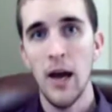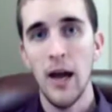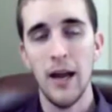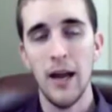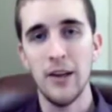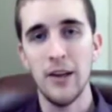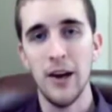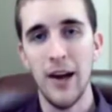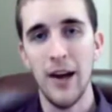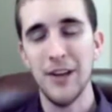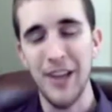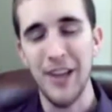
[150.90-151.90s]
And
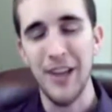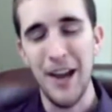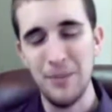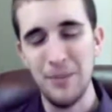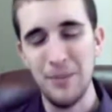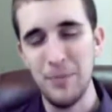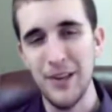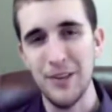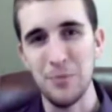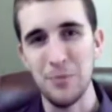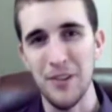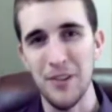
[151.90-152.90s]
actually FTP
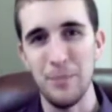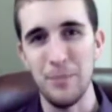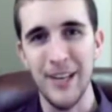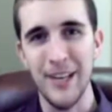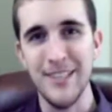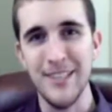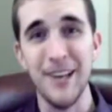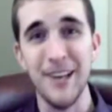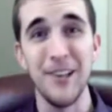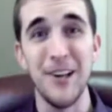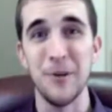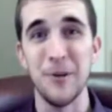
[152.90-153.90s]
is one of the big
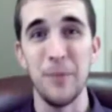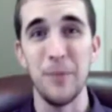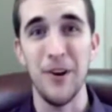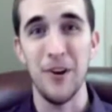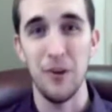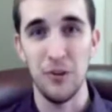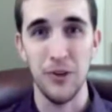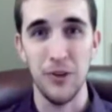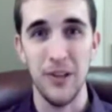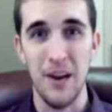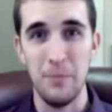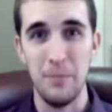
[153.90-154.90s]
technological barriers for
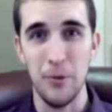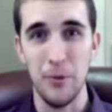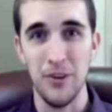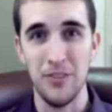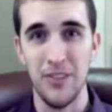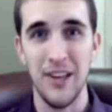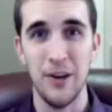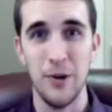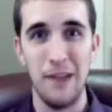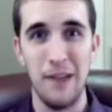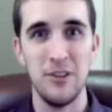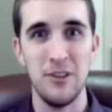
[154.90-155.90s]
a lot of people, because they
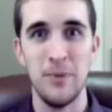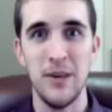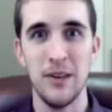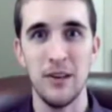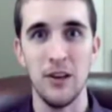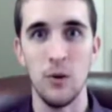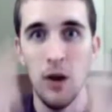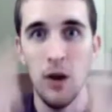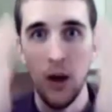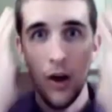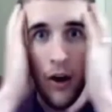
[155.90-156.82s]
hear FTP and go,